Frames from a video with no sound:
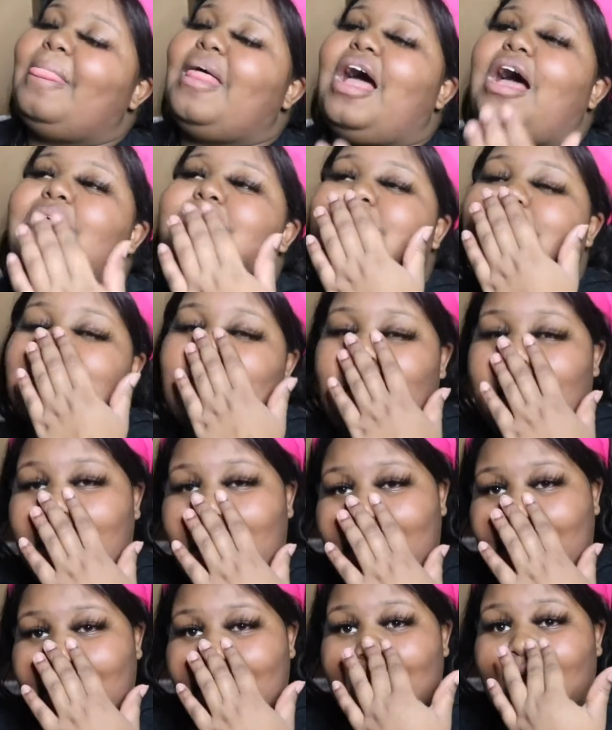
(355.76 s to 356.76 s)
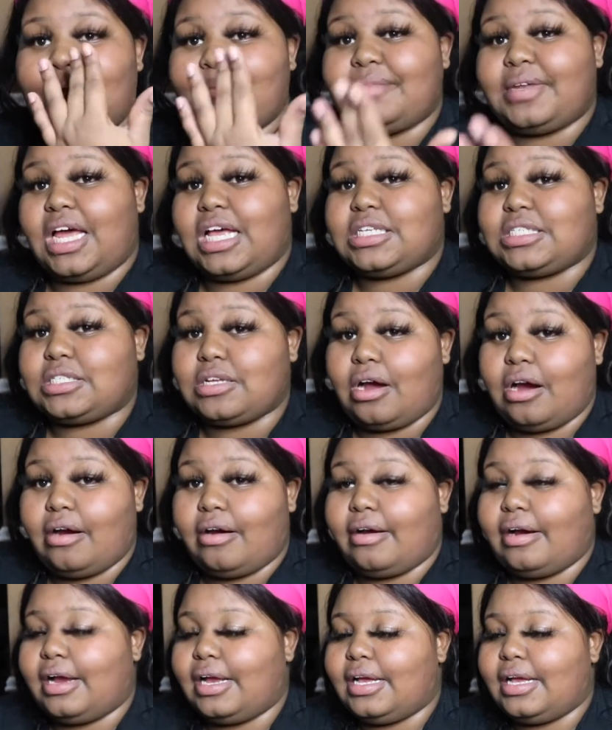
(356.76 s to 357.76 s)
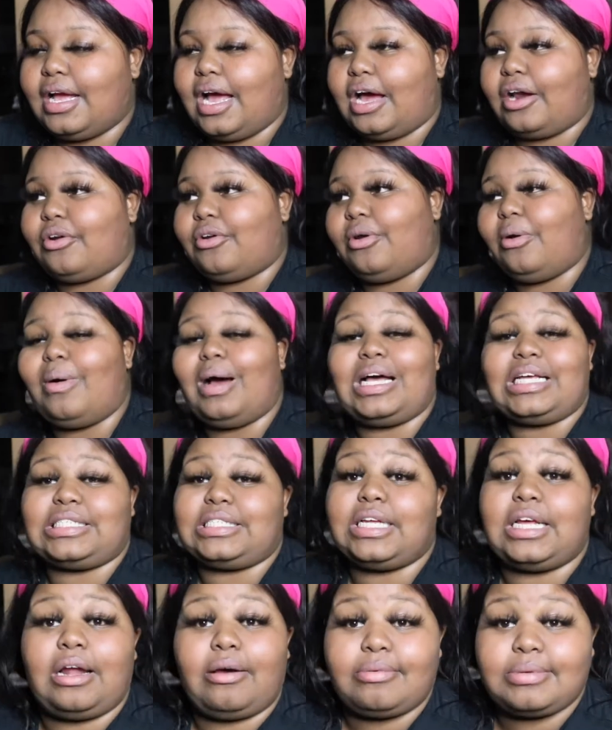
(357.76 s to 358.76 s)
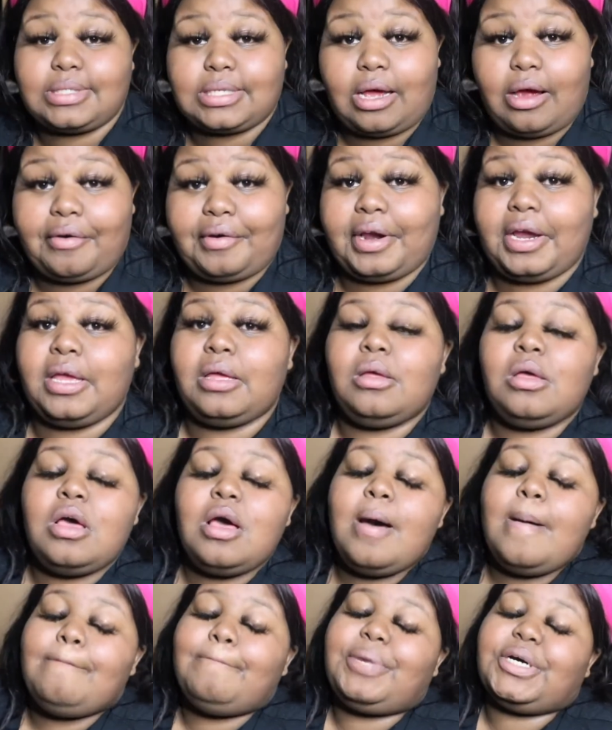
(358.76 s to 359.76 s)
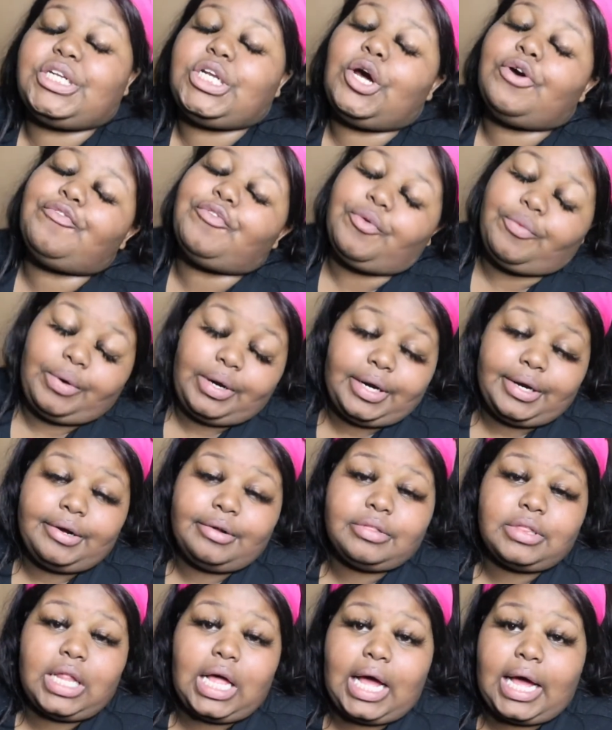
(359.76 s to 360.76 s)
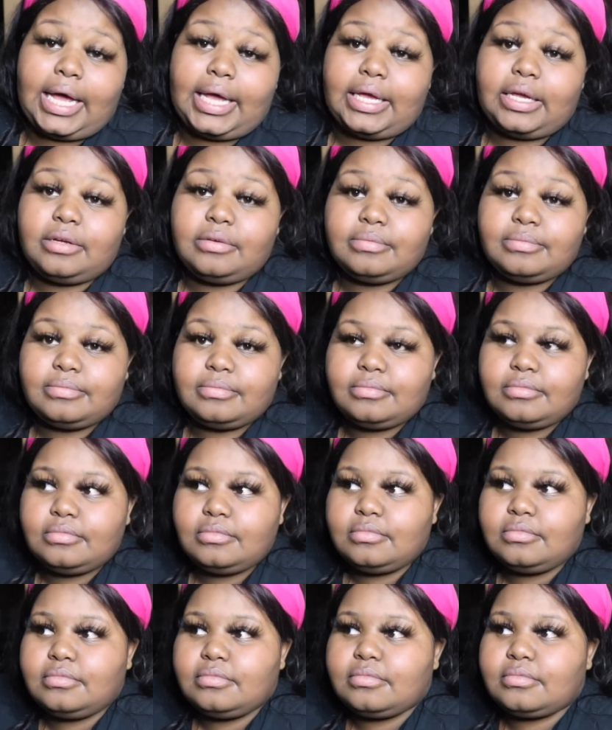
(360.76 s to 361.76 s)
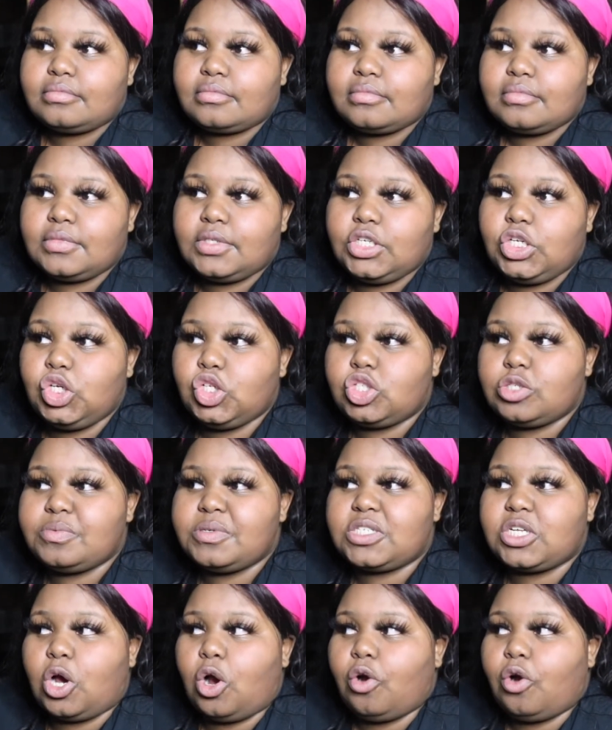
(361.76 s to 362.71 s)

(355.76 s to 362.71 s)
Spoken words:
I'm sorry. I'm not sorry. I don't know why I said I was sorry. But no, for real. Like, YouTube is